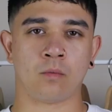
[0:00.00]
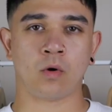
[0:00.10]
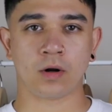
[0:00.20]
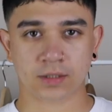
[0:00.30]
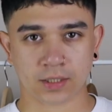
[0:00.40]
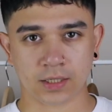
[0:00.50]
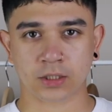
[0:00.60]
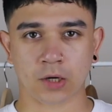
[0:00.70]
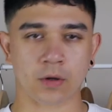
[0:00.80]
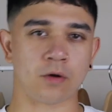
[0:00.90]
What
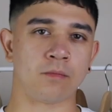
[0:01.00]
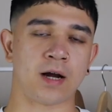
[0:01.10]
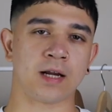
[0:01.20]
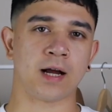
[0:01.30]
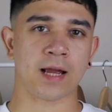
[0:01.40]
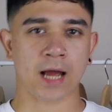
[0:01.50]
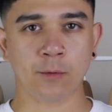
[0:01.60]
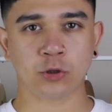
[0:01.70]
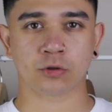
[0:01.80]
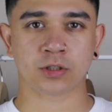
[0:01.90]
is going on, my guy?
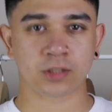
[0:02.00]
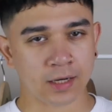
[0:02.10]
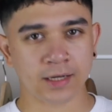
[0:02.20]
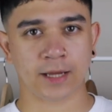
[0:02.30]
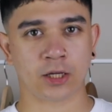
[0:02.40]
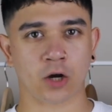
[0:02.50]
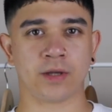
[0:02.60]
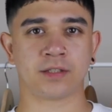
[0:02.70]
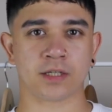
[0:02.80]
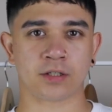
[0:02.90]
How is your Sunday
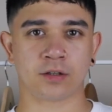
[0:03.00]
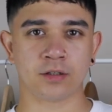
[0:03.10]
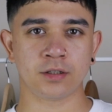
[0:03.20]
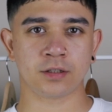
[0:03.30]
going, sisters?